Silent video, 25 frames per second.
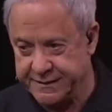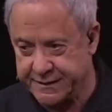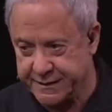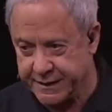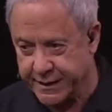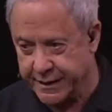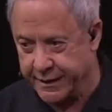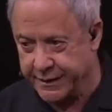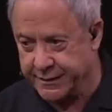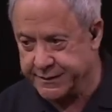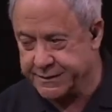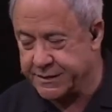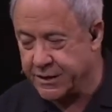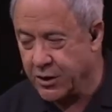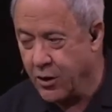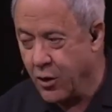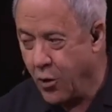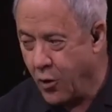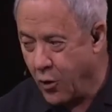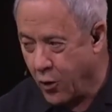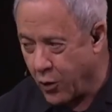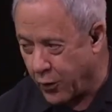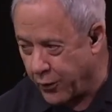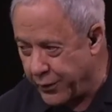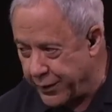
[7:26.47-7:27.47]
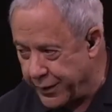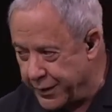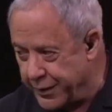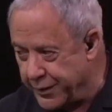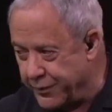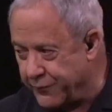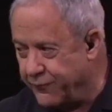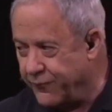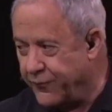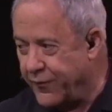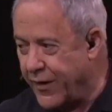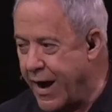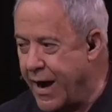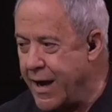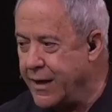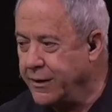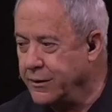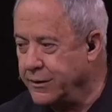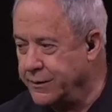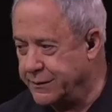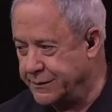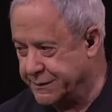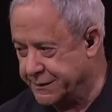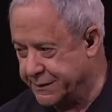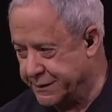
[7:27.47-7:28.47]
sense or in a
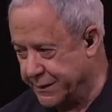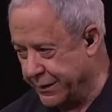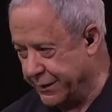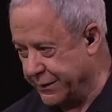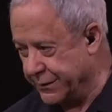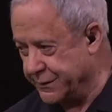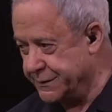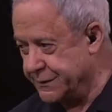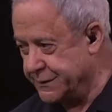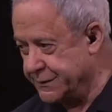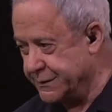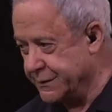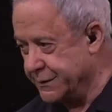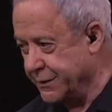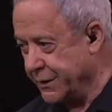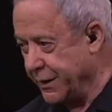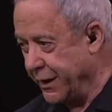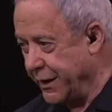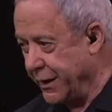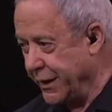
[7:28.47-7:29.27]
violent sense.